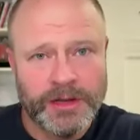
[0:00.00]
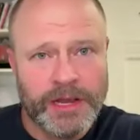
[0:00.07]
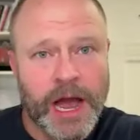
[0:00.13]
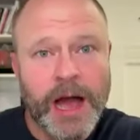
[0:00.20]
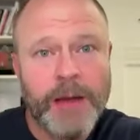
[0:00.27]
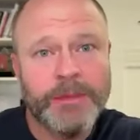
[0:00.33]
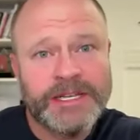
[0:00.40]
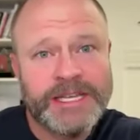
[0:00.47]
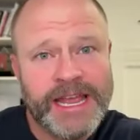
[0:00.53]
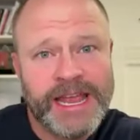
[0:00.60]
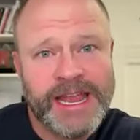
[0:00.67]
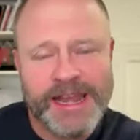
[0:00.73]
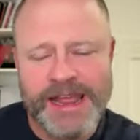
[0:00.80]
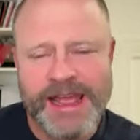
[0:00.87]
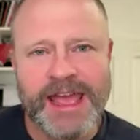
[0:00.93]

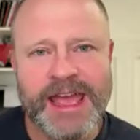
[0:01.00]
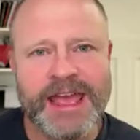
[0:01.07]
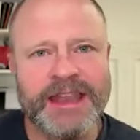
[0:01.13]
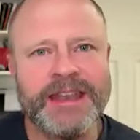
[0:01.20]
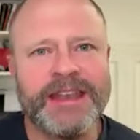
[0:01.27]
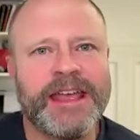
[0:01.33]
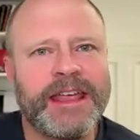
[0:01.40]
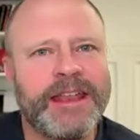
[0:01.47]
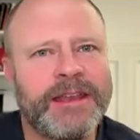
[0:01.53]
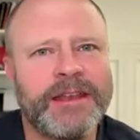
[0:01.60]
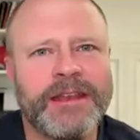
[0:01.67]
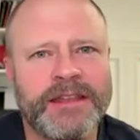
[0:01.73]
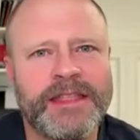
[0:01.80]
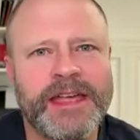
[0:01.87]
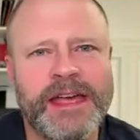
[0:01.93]
commentate,
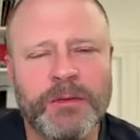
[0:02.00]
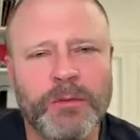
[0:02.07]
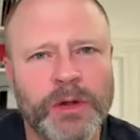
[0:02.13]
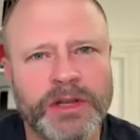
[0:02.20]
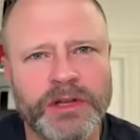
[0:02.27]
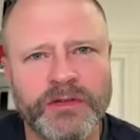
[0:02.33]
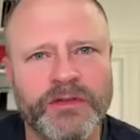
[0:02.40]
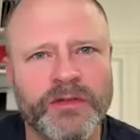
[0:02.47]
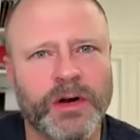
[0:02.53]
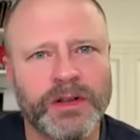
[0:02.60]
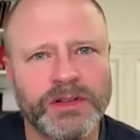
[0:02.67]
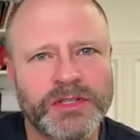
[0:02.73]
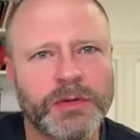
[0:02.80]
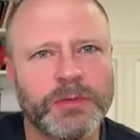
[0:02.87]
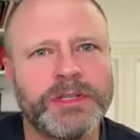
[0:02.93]
and then what you've
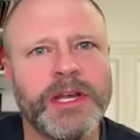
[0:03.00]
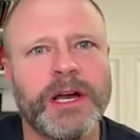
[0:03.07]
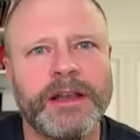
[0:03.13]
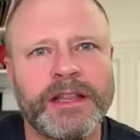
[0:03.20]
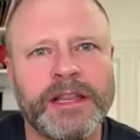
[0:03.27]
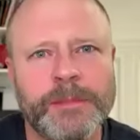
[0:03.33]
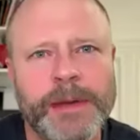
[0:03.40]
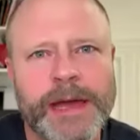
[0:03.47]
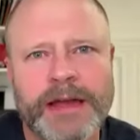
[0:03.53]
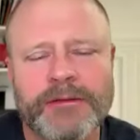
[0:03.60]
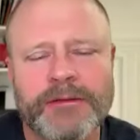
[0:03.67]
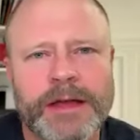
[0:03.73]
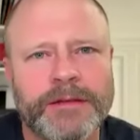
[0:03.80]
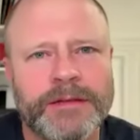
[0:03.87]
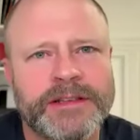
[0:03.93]
also done in the
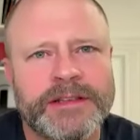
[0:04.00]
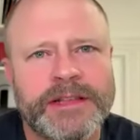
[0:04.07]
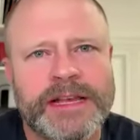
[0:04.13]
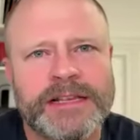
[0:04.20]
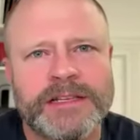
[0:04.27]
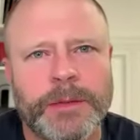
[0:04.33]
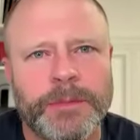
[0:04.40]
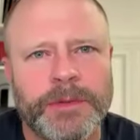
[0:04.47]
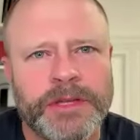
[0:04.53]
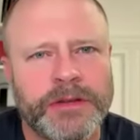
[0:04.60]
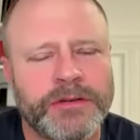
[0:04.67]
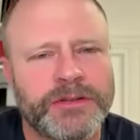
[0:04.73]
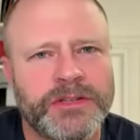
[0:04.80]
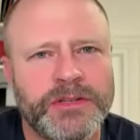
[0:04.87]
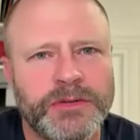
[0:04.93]
background these last couple of
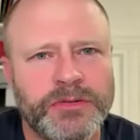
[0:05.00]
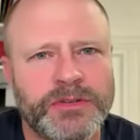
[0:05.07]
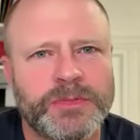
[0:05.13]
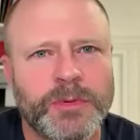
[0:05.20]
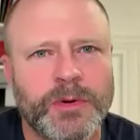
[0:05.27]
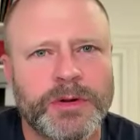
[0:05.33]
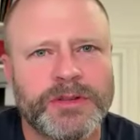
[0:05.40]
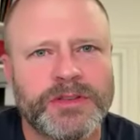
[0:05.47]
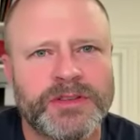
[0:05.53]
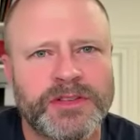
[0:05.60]
years in youth sports.